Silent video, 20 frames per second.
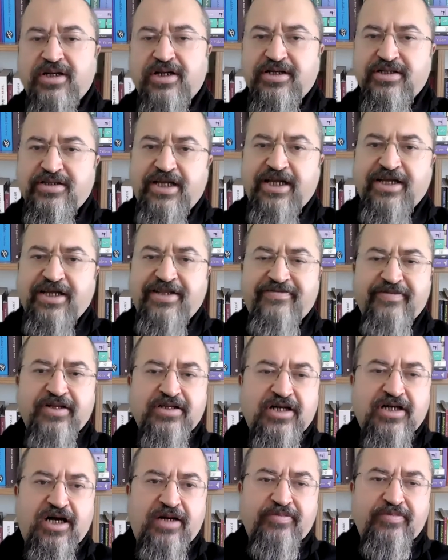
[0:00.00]
That will
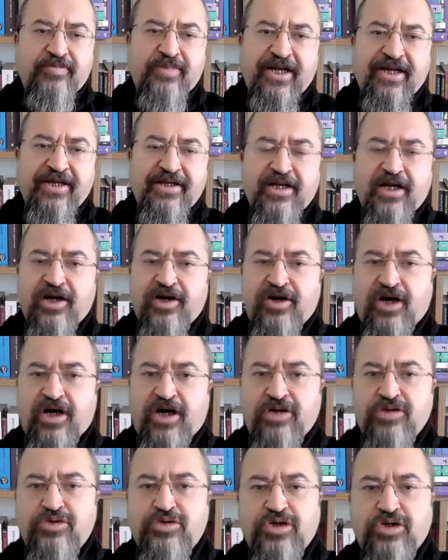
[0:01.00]
come back
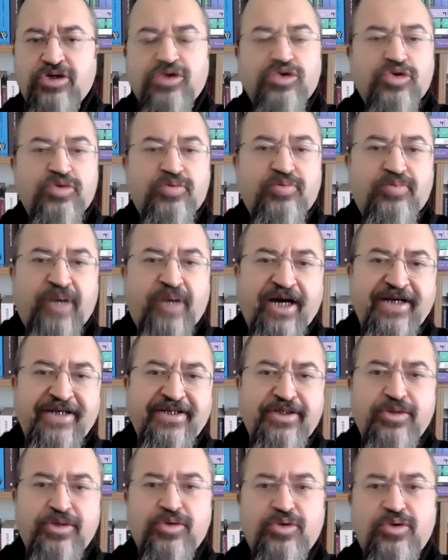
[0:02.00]
around to bite
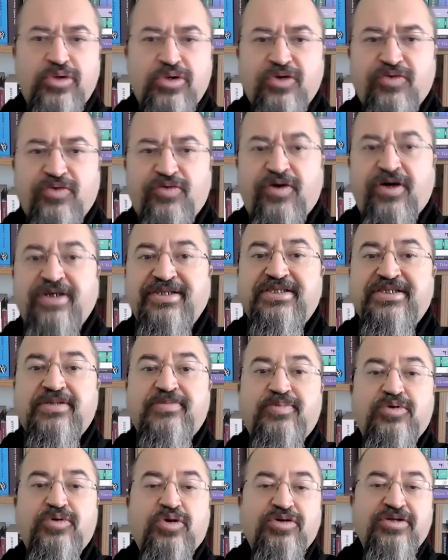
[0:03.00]
you once the
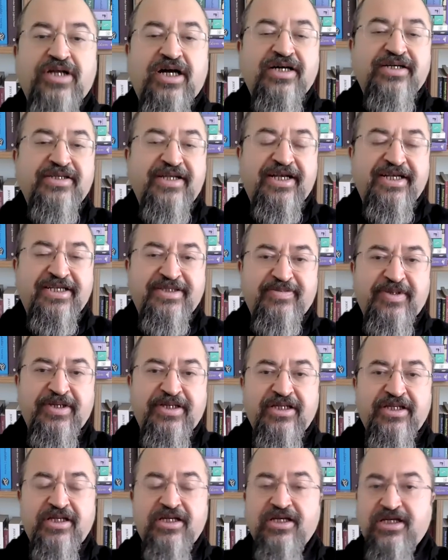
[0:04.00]
product has
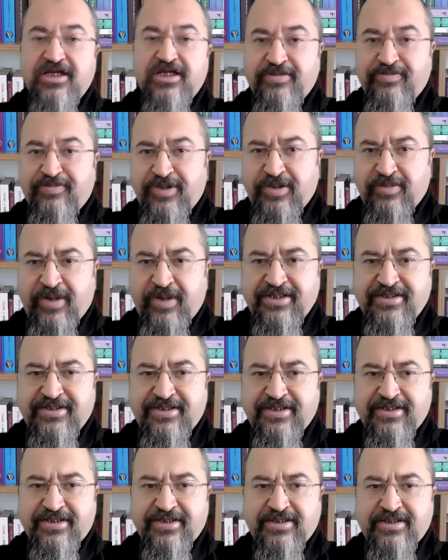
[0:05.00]
been
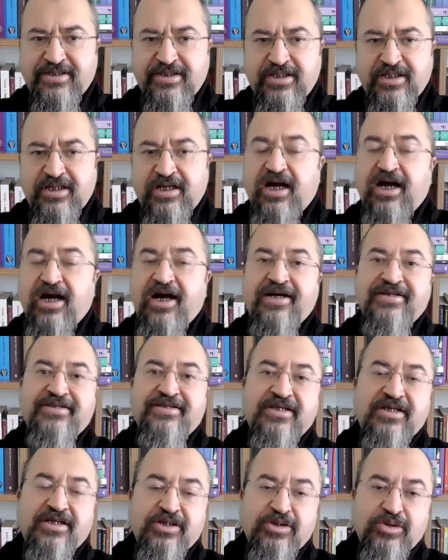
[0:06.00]
implemented and
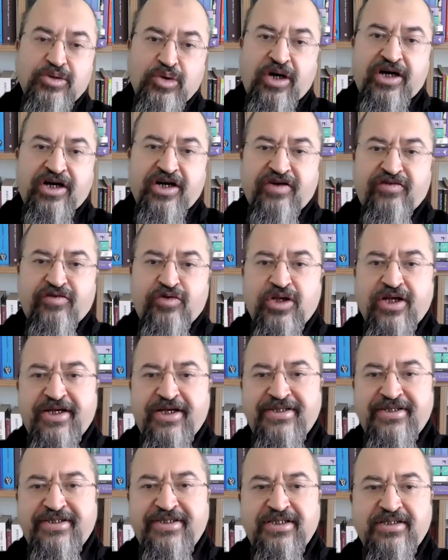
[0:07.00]
you are
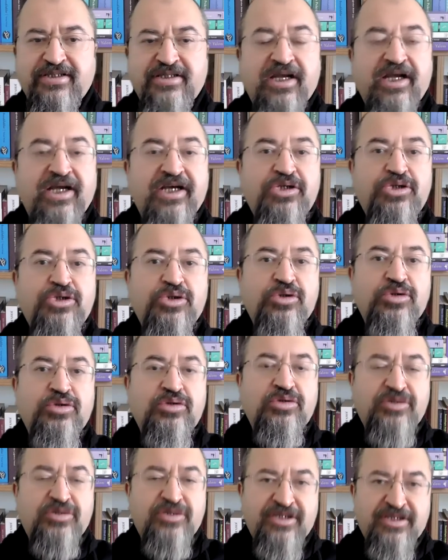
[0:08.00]
evaluating the actual
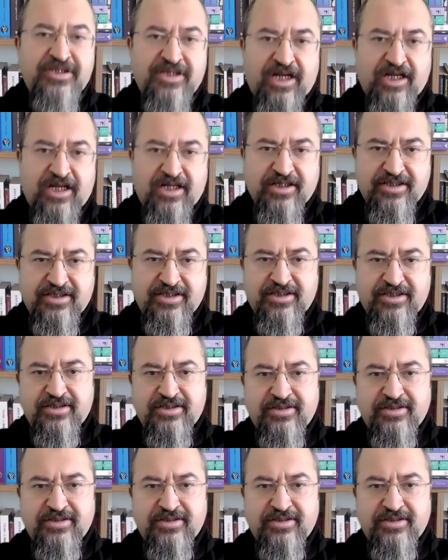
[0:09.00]
results.